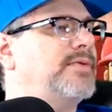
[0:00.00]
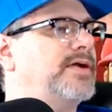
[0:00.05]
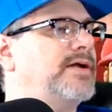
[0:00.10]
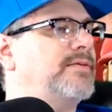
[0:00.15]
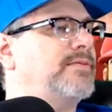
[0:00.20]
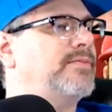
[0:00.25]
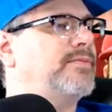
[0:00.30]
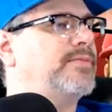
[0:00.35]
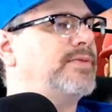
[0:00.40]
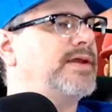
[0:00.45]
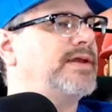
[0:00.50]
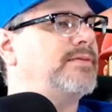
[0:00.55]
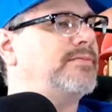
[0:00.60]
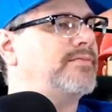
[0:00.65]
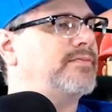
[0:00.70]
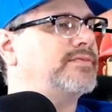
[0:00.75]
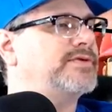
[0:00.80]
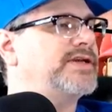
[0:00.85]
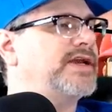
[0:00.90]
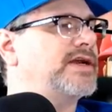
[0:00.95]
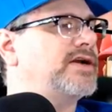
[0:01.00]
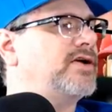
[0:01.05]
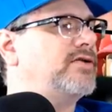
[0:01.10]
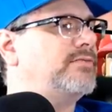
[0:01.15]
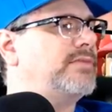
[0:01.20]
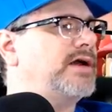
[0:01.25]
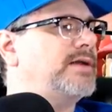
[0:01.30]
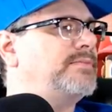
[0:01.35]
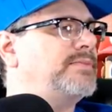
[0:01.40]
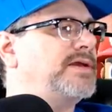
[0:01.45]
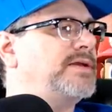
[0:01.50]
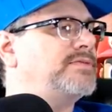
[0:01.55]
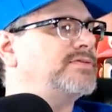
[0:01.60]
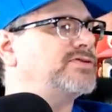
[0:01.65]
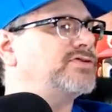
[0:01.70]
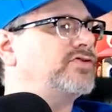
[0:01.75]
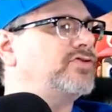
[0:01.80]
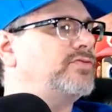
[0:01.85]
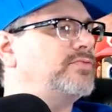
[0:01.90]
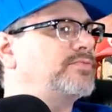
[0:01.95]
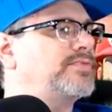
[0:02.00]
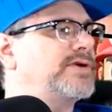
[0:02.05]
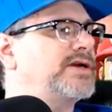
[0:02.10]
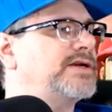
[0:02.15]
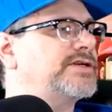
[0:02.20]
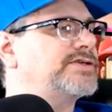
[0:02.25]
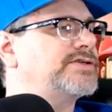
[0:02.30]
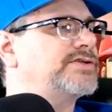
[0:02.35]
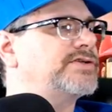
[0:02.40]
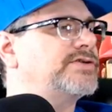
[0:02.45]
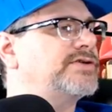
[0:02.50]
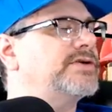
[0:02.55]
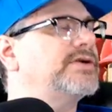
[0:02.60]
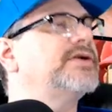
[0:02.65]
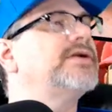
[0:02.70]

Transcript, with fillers: Uh, check out my peeps. No pressure.